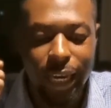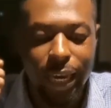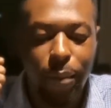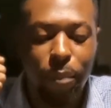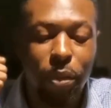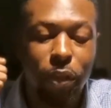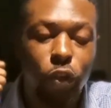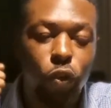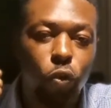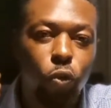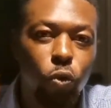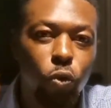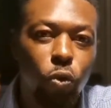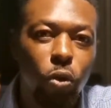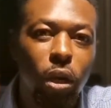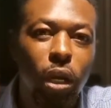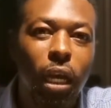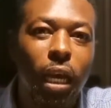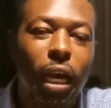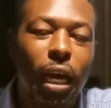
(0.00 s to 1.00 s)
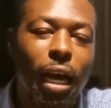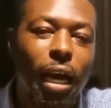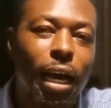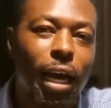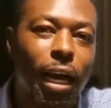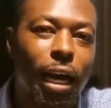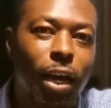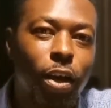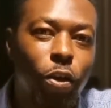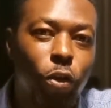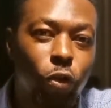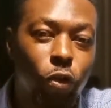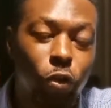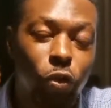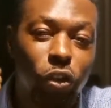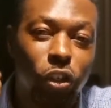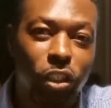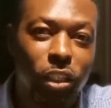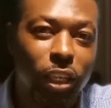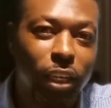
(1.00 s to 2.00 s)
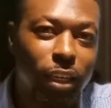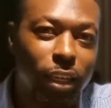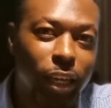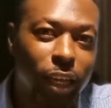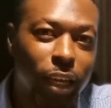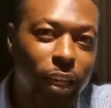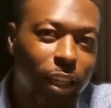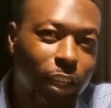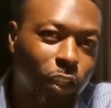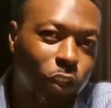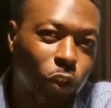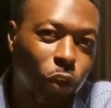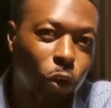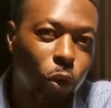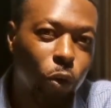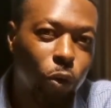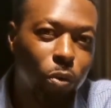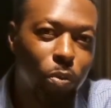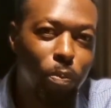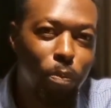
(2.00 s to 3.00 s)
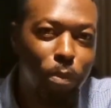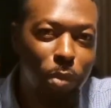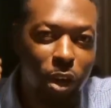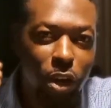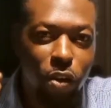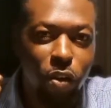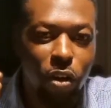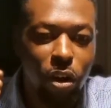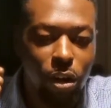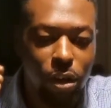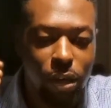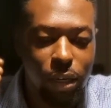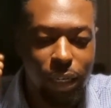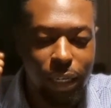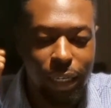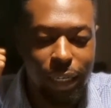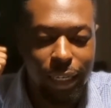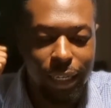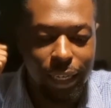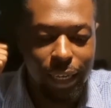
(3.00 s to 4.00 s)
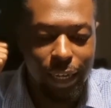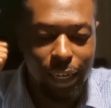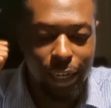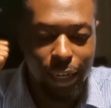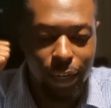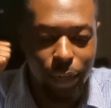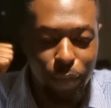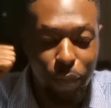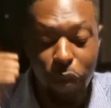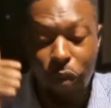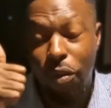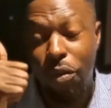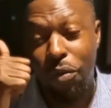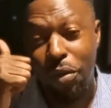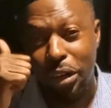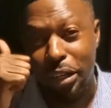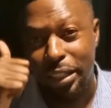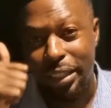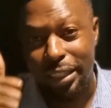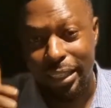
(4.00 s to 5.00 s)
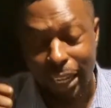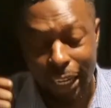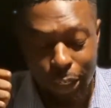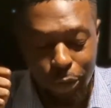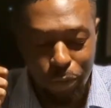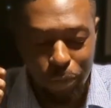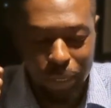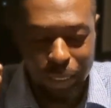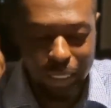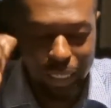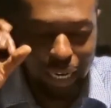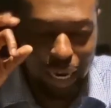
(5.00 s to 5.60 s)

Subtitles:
And number two, you use a technique that's called mirroring statements.